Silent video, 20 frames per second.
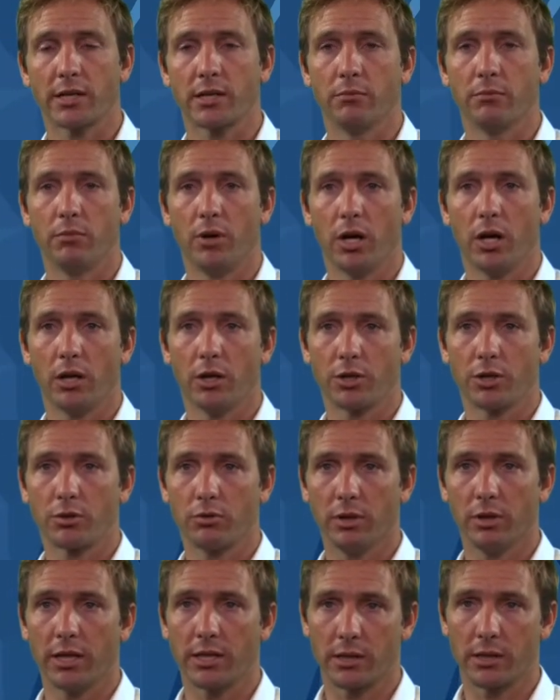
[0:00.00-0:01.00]
and biological
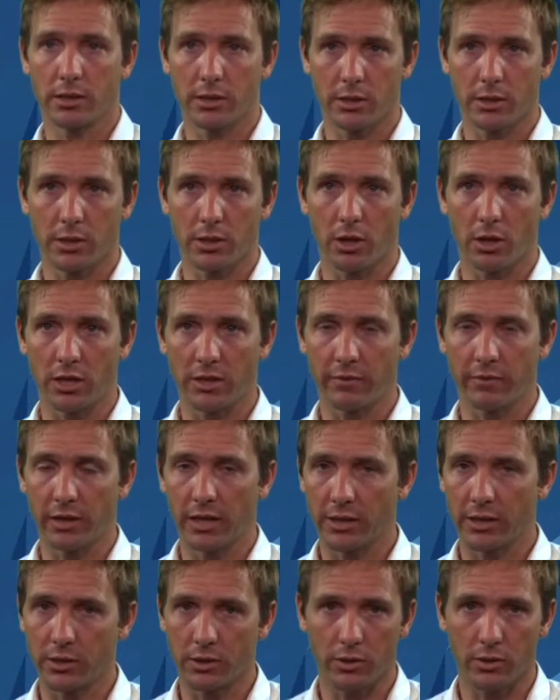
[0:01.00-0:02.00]
lessons and scientific
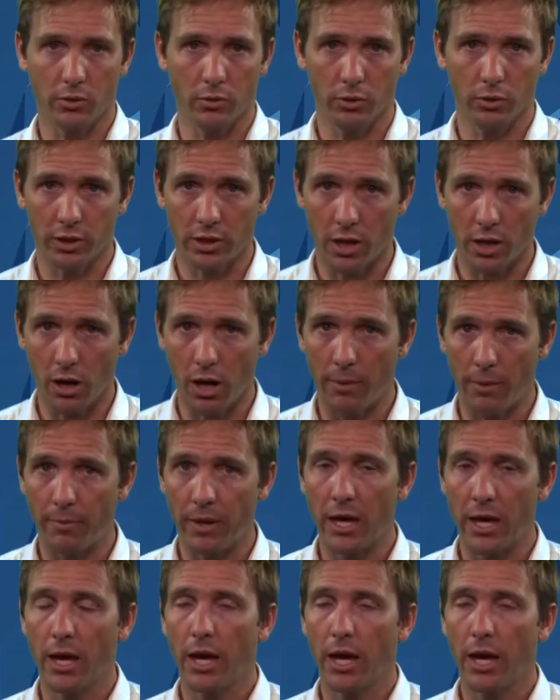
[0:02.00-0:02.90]
lessons all the time.